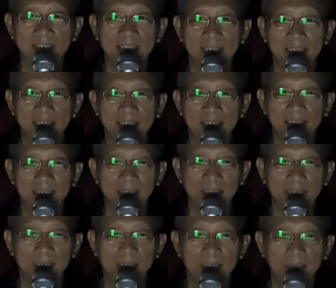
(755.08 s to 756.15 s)
Then
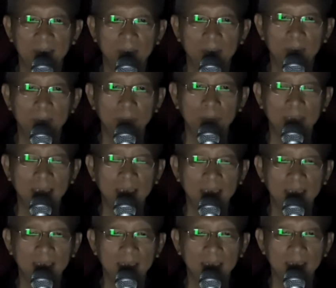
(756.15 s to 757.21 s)
who
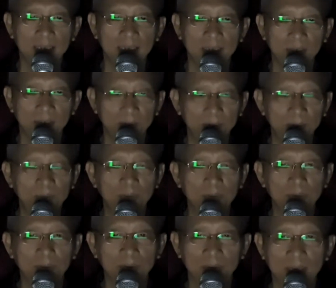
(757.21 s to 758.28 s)
meditate?
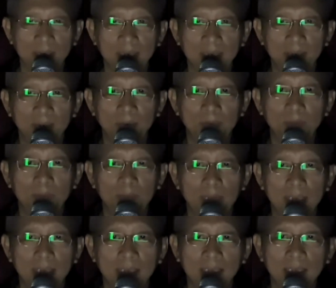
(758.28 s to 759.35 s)
You think you
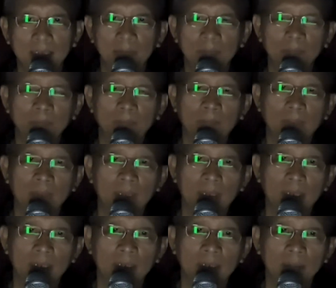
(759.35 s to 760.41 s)
meditate,
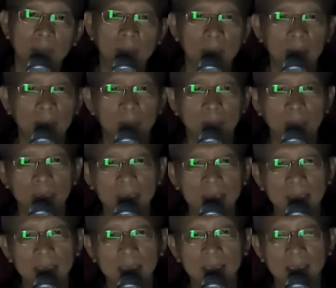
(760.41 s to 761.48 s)
but your
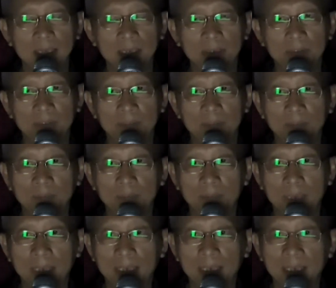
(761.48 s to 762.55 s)
basis of
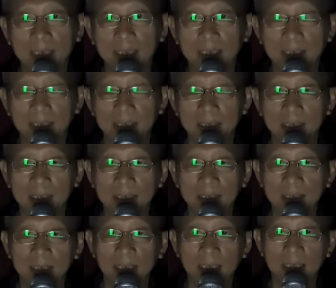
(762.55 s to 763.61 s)
meditation
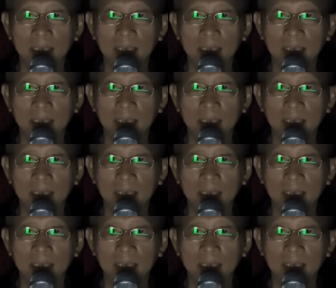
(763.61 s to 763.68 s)
is